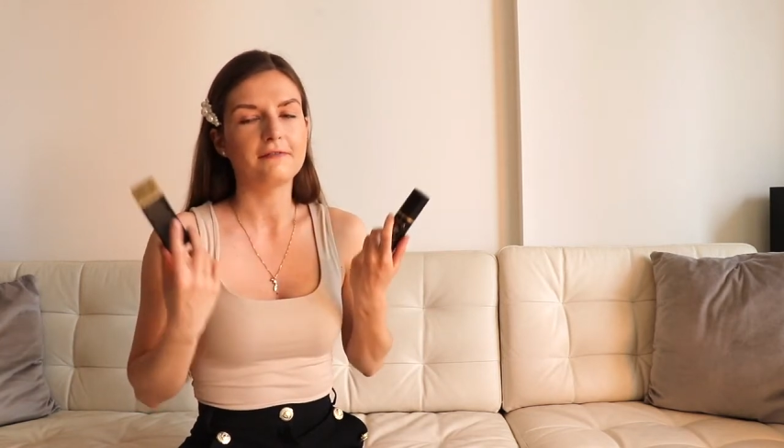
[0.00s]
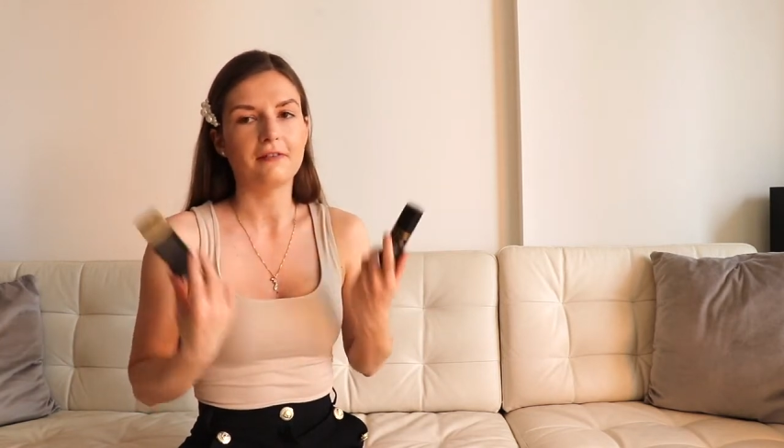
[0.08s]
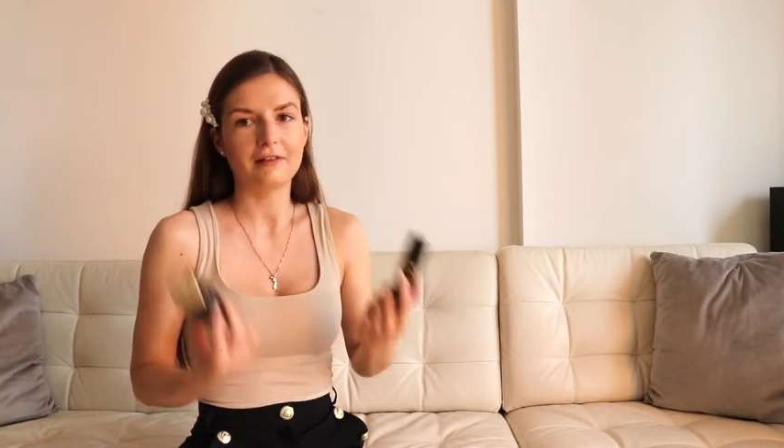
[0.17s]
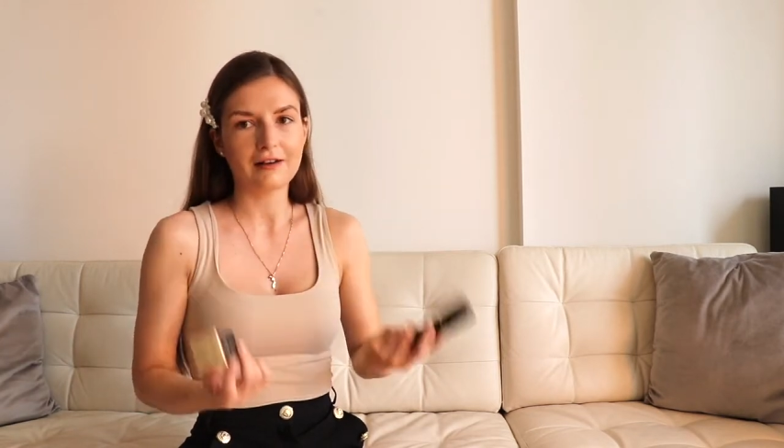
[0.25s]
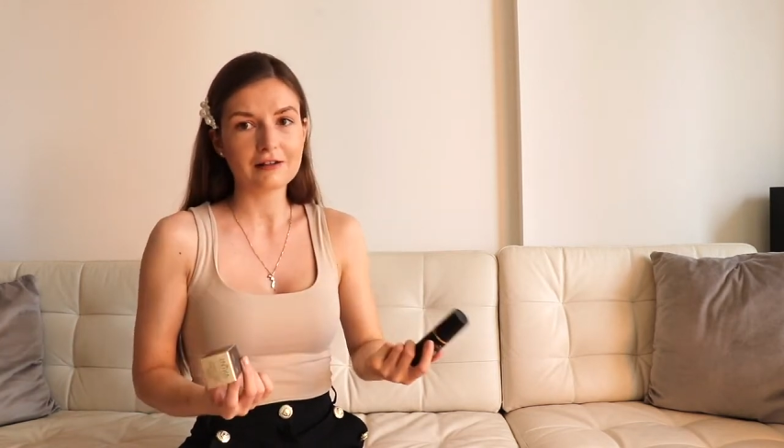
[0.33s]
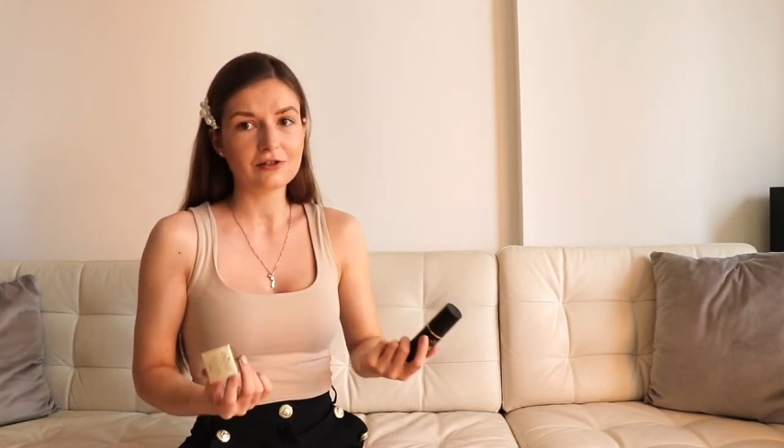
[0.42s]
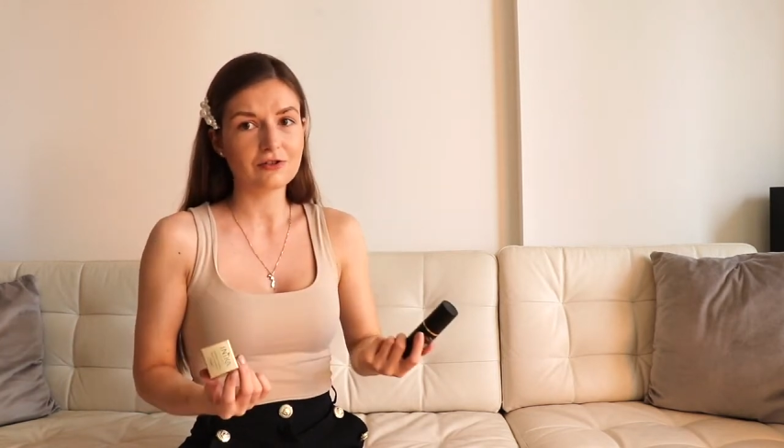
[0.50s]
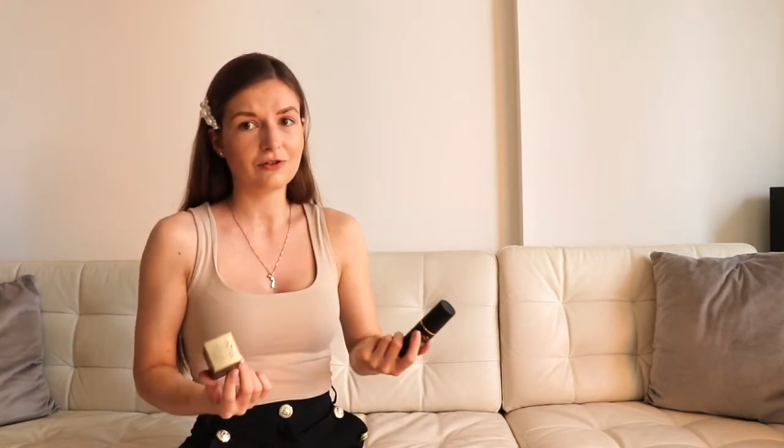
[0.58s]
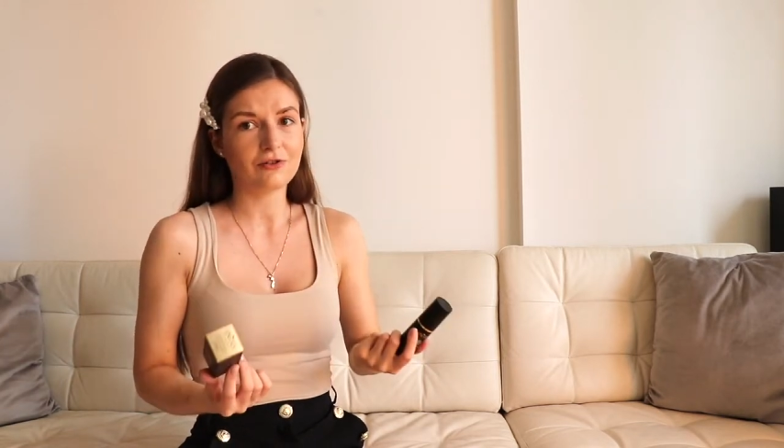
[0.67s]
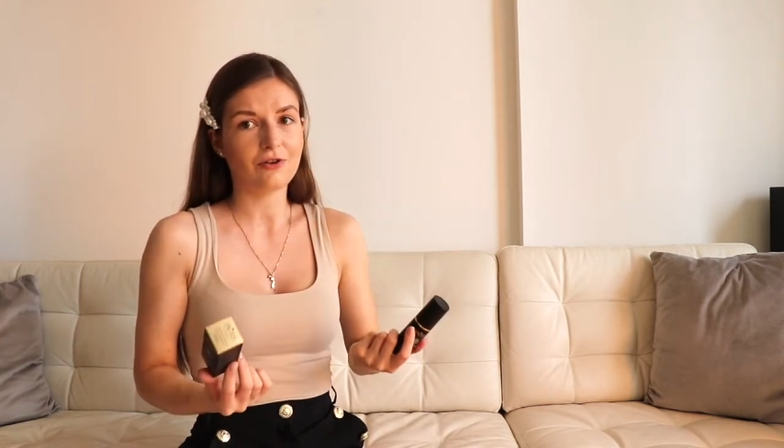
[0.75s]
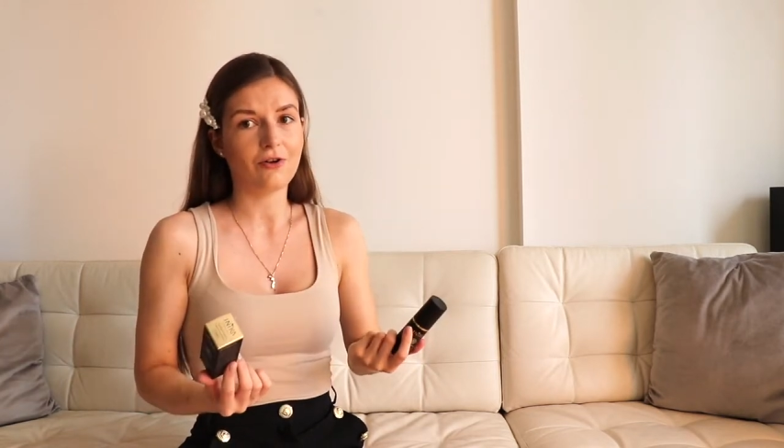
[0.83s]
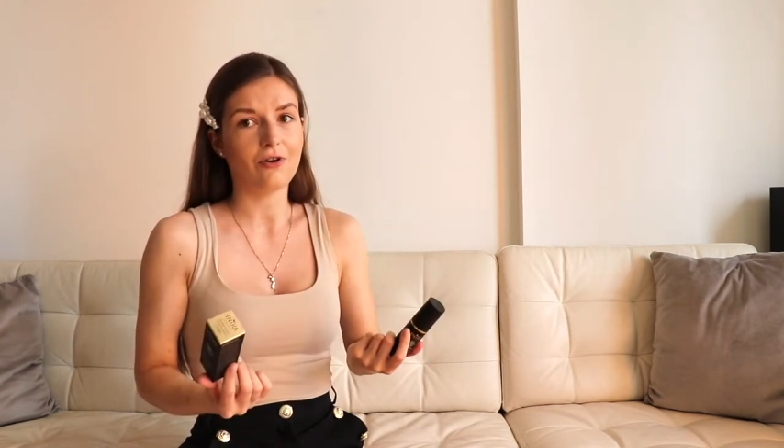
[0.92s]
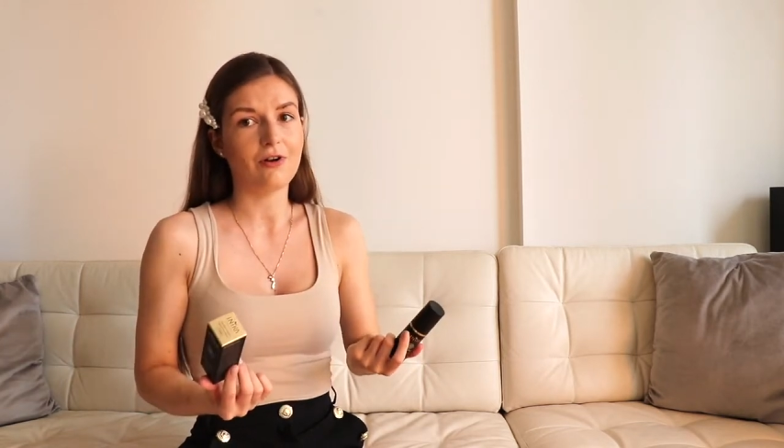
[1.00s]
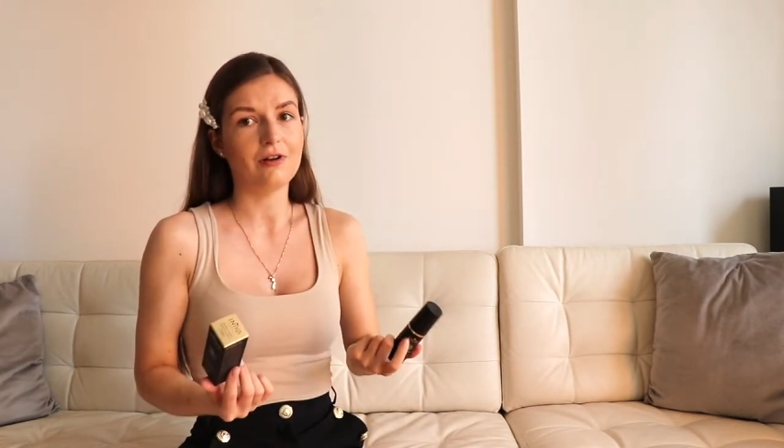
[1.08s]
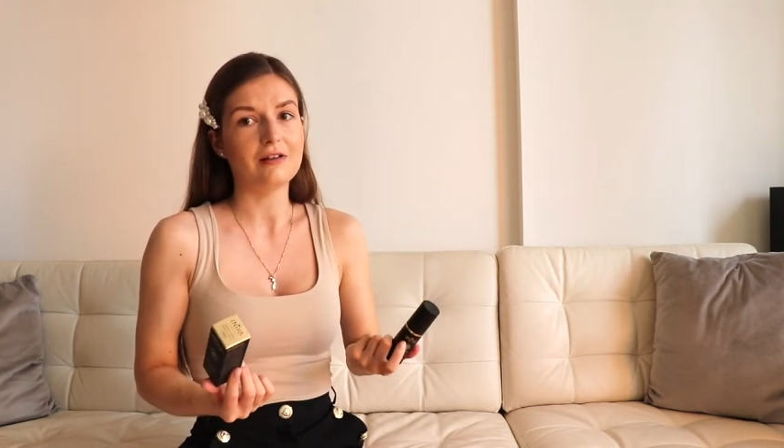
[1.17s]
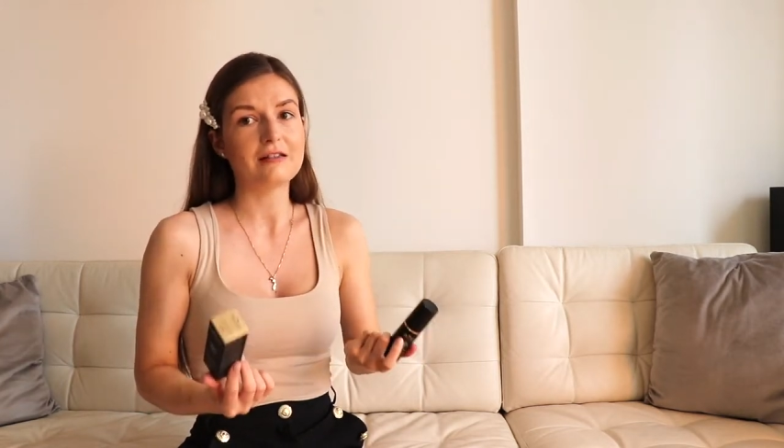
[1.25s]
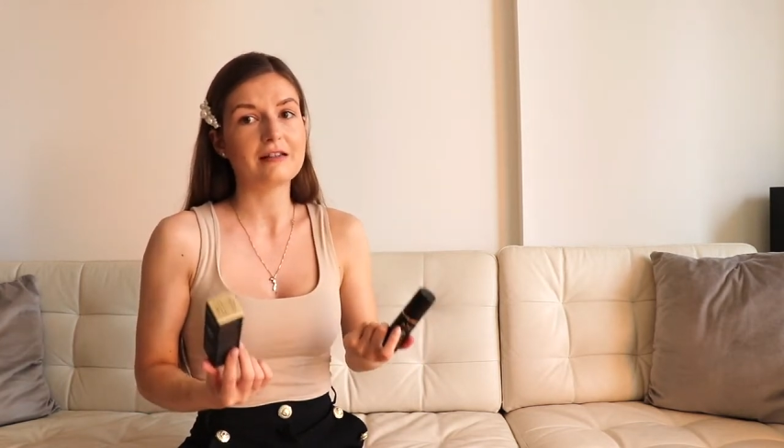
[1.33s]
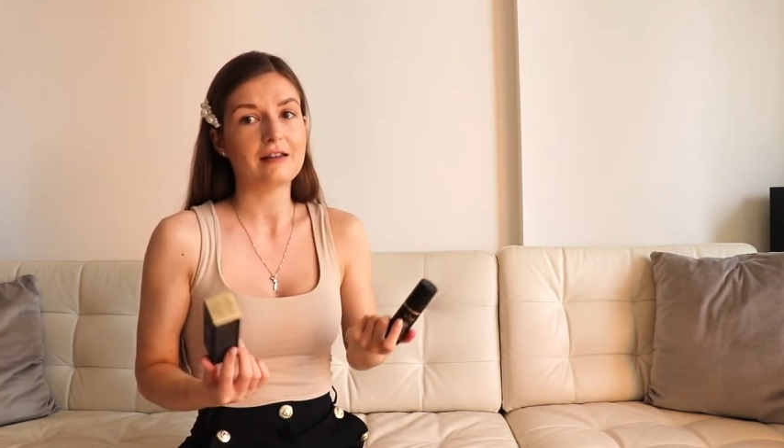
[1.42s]
foundation on
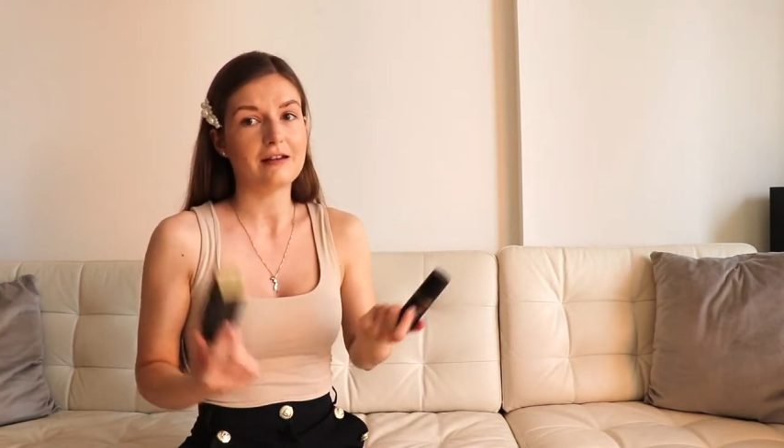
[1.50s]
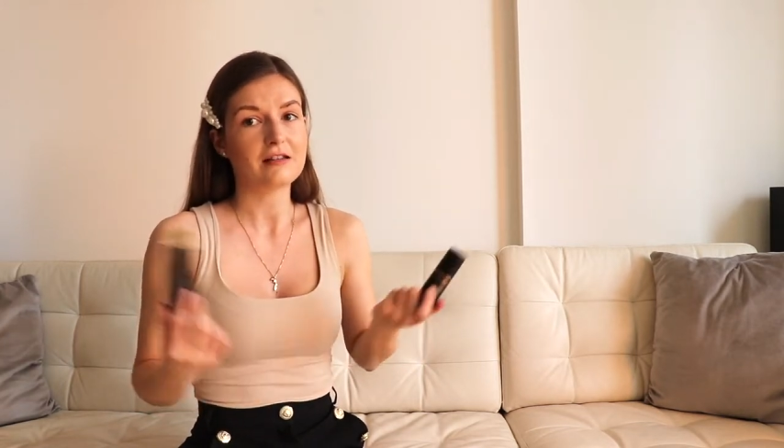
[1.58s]
your skin,